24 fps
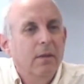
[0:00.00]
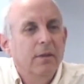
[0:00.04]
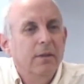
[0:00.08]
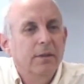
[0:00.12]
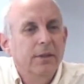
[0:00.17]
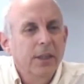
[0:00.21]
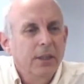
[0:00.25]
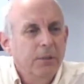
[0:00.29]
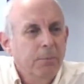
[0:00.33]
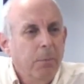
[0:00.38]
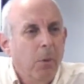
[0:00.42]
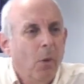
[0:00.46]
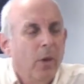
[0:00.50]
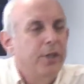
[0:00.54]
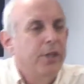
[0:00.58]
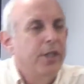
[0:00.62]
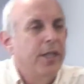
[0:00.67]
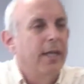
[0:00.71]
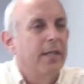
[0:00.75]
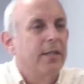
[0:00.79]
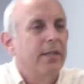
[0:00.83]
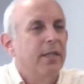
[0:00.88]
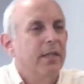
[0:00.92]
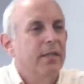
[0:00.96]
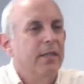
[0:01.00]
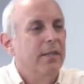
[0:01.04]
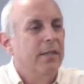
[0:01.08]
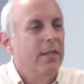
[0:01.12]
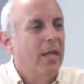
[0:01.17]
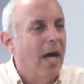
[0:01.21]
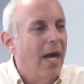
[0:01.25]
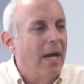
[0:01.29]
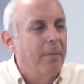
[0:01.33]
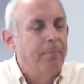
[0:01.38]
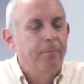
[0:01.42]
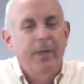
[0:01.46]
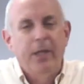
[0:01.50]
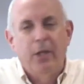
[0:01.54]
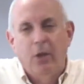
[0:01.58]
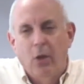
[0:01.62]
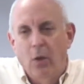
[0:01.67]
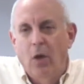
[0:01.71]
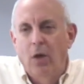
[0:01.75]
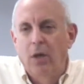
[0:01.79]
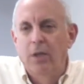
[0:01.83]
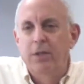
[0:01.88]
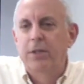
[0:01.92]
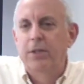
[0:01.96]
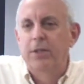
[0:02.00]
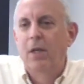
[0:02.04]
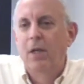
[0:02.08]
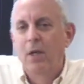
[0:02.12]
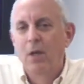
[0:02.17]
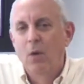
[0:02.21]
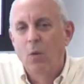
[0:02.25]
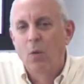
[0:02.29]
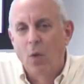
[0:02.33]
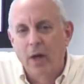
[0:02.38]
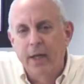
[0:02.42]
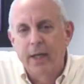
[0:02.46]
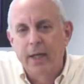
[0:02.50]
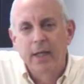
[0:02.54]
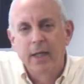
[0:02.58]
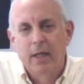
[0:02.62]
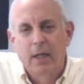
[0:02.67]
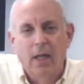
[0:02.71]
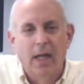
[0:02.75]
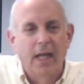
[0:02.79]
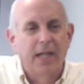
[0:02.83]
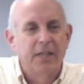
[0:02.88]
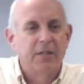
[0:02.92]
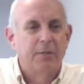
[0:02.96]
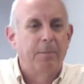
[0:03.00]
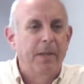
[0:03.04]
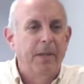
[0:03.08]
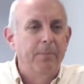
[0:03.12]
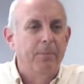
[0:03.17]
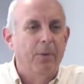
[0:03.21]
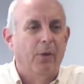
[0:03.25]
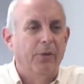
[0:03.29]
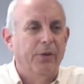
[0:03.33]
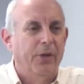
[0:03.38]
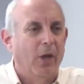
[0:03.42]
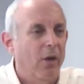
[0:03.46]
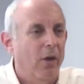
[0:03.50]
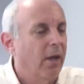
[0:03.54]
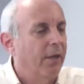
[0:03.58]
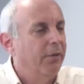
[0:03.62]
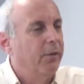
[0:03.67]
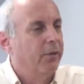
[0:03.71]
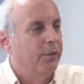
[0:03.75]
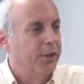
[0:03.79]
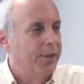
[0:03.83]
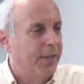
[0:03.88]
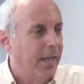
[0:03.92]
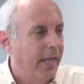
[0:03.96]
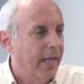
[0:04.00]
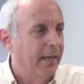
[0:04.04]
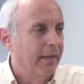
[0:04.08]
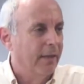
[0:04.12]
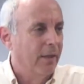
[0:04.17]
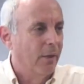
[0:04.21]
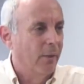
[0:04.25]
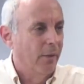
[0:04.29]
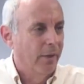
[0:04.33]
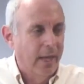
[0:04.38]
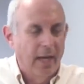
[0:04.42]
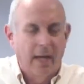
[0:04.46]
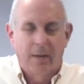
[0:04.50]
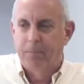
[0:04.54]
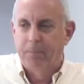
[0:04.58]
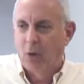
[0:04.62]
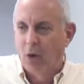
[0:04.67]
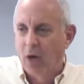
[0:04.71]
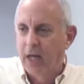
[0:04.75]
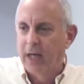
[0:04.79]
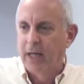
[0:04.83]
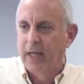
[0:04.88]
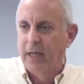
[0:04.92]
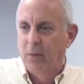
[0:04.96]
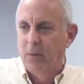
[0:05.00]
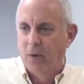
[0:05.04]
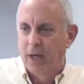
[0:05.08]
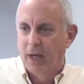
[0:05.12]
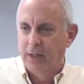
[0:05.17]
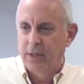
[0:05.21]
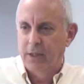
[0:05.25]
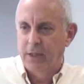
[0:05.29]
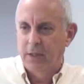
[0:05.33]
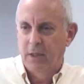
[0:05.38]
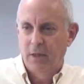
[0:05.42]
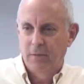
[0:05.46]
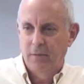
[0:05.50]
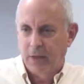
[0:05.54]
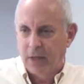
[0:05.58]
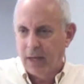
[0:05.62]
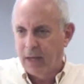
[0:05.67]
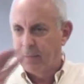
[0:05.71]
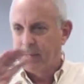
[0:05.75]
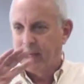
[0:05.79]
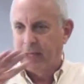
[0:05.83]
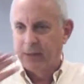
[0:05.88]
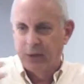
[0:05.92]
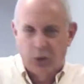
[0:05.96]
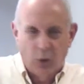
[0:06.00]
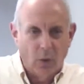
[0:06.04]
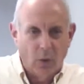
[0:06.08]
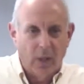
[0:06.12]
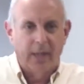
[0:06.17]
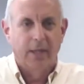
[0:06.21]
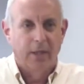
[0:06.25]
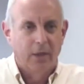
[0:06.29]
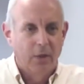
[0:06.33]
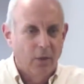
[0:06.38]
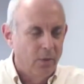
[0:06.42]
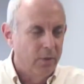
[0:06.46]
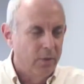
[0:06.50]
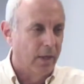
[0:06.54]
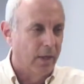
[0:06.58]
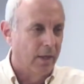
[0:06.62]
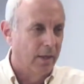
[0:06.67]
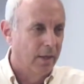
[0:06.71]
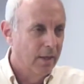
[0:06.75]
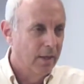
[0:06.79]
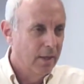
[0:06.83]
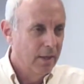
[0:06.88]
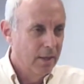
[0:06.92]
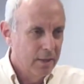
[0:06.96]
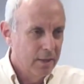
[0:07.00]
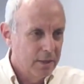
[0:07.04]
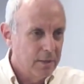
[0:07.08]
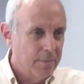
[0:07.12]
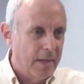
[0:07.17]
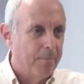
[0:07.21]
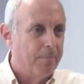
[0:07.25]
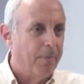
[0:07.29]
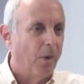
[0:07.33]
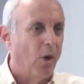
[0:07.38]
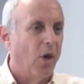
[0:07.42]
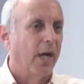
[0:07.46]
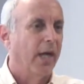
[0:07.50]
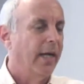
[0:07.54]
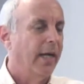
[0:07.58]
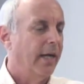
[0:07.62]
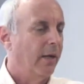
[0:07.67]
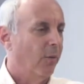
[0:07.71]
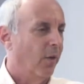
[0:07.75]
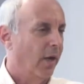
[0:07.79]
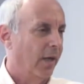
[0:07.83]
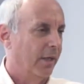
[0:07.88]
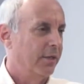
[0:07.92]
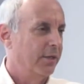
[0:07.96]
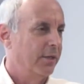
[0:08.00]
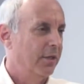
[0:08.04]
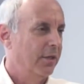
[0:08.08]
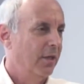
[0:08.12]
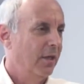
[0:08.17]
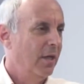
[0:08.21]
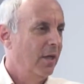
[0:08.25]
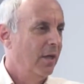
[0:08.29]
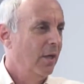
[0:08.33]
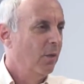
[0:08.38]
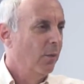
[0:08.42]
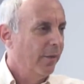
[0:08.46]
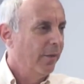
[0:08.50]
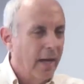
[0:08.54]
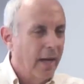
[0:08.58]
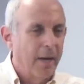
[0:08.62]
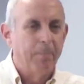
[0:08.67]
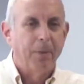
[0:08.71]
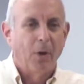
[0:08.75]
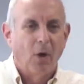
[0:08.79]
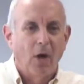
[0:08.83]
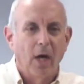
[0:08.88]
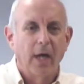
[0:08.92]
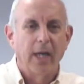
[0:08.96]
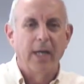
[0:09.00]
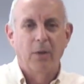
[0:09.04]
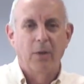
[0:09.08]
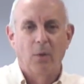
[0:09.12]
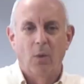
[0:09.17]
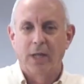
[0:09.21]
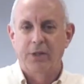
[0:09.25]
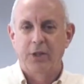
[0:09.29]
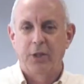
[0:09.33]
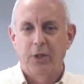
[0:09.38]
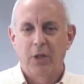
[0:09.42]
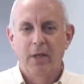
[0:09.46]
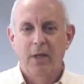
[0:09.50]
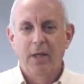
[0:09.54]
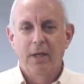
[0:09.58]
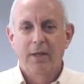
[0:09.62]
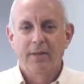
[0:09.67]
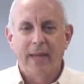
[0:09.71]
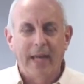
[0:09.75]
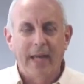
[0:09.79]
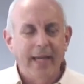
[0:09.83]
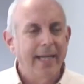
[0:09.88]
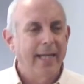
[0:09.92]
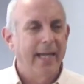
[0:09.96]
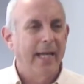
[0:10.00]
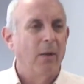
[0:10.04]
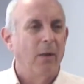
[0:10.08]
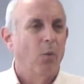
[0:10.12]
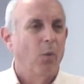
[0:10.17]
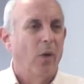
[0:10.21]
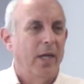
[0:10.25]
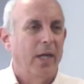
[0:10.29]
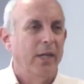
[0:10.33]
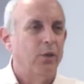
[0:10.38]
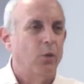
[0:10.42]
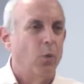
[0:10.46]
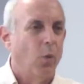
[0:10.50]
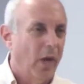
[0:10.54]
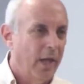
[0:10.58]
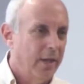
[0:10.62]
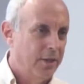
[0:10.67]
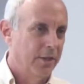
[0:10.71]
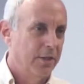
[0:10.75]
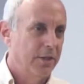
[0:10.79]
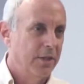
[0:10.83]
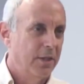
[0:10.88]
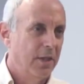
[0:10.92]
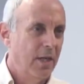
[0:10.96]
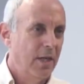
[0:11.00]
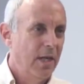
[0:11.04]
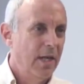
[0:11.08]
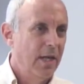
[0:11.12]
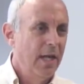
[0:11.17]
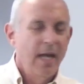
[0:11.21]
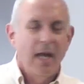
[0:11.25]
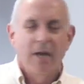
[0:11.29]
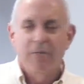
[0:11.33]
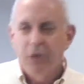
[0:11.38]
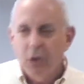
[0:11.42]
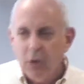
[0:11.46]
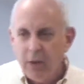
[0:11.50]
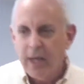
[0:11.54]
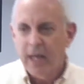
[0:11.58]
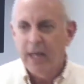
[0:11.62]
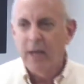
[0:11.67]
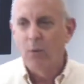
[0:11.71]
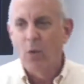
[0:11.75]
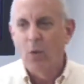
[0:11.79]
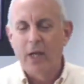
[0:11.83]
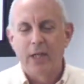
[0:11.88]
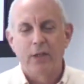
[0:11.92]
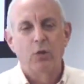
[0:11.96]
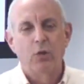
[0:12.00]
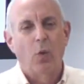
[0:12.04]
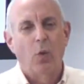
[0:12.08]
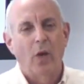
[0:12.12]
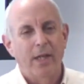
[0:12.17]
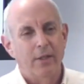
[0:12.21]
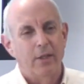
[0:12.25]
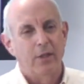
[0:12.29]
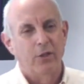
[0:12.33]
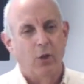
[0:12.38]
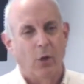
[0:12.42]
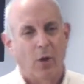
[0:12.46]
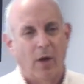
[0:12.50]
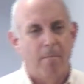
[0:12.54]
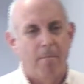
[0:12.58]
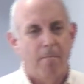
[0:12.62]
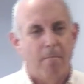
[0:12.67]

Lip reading: 6.6 is not because working class people don't understand that without bargaining rights, forget about joining a union. It's about bargaining rights. Without bargaining rights, they can't raise wages. If you can't raise wages on a